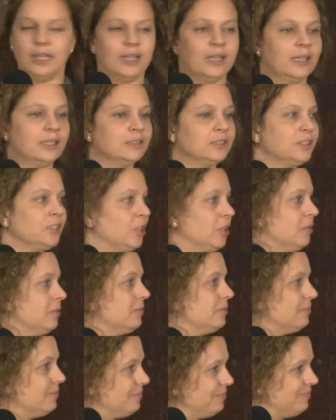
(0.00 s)
And so
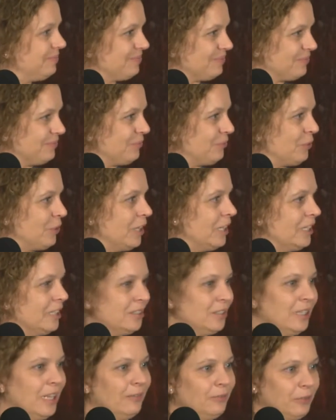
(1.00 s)
for
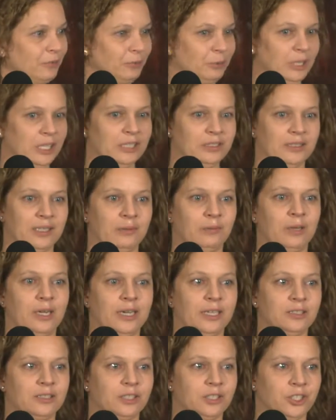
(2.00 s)
his love of words, I
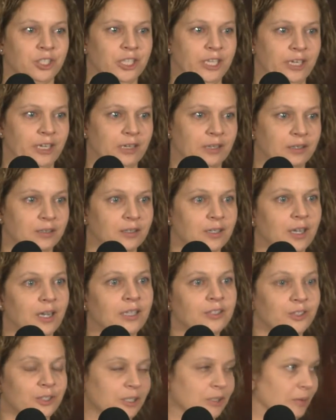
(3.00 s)
wanted to share
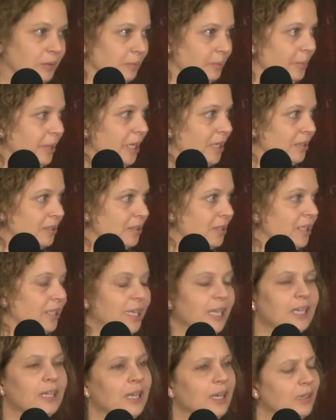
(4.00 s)
also, because
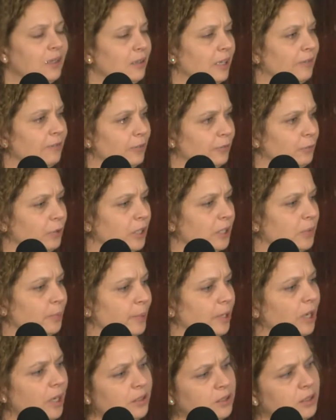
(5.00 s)
he had a love of words,
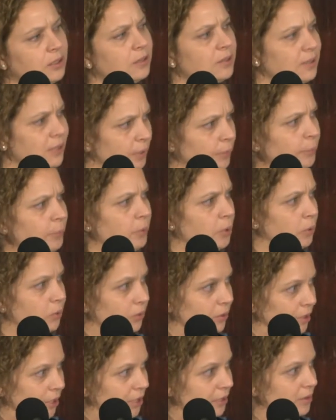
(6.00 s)
but also simple
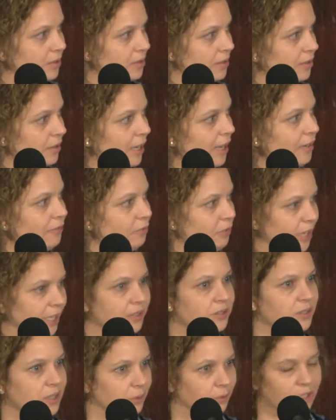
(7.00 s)
words, not
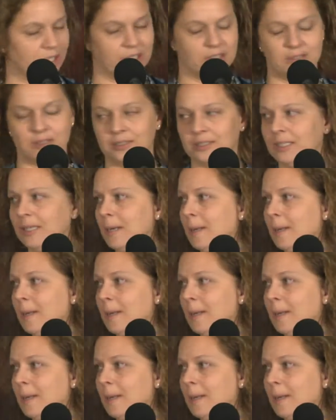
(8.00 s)
fancy words.